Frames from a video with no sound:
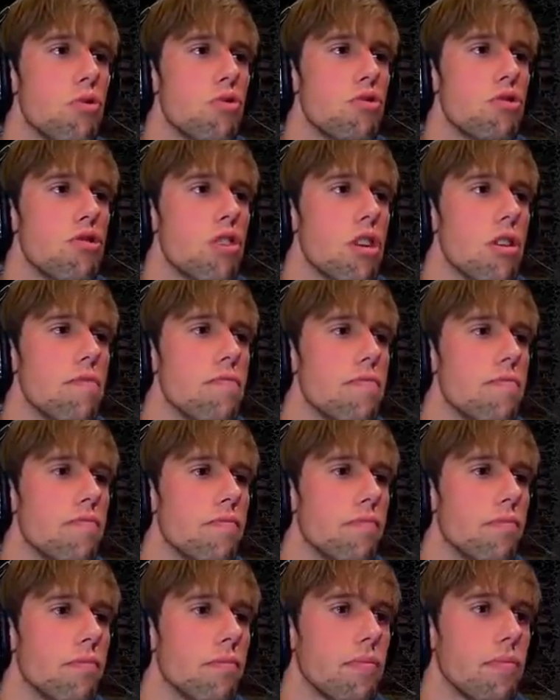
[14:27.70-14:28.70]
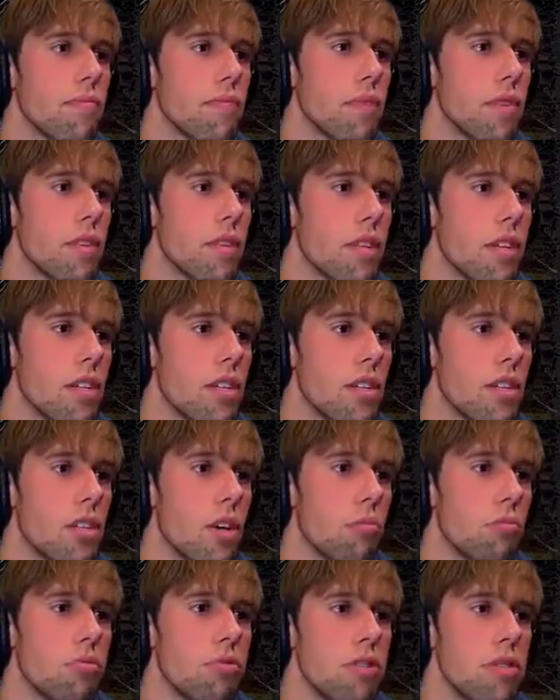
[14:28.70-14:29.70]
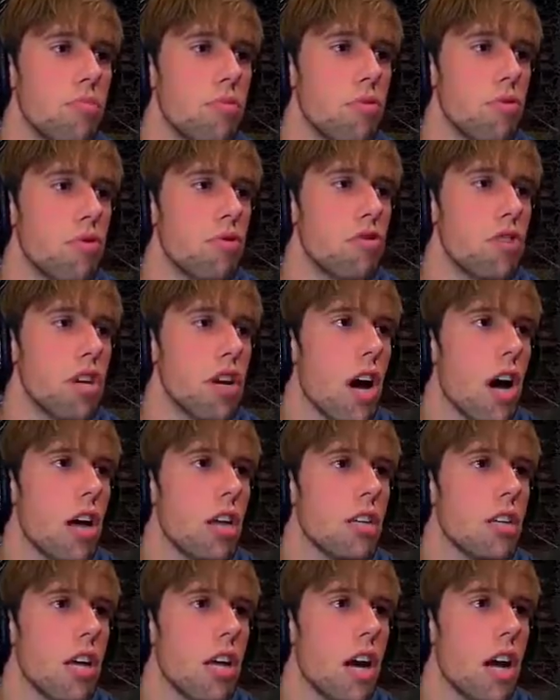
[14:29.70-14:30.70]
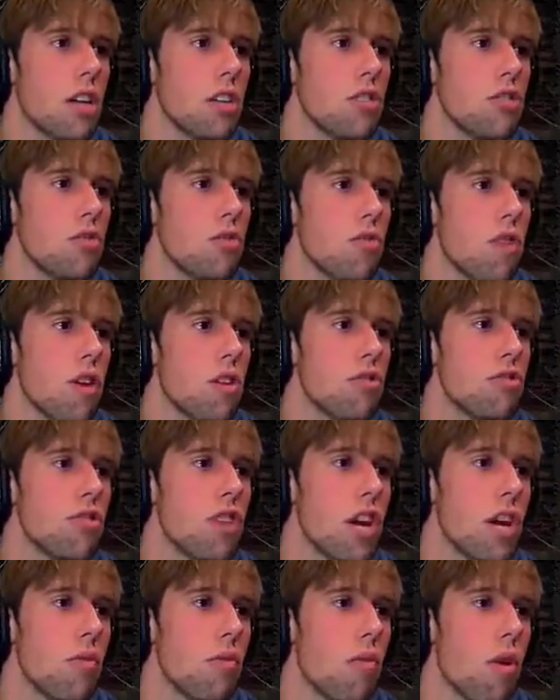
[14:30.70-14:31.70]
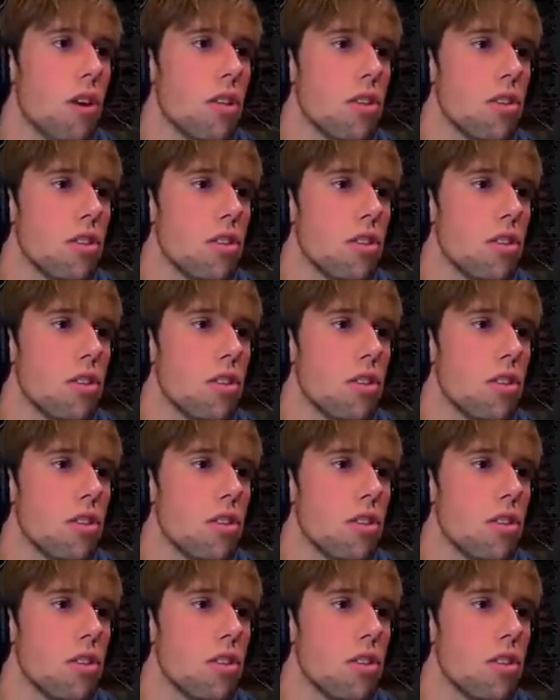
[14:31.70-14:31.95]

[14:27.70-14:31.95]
is bullshit. This is complete bullshit. I like I just don't understand